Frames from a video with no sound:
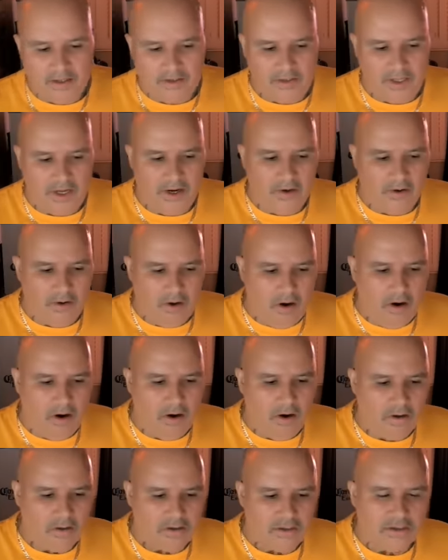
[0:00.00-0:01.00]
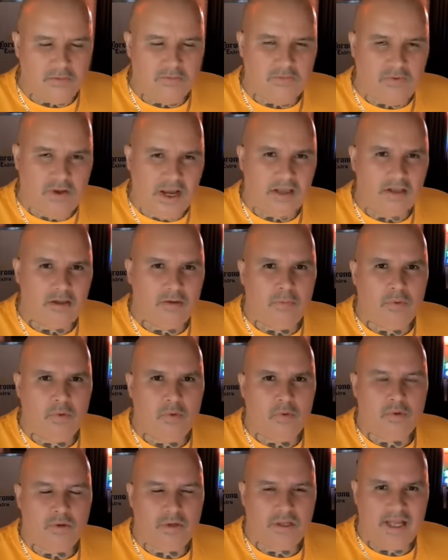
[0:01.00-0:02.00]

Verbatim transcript: There are some valuable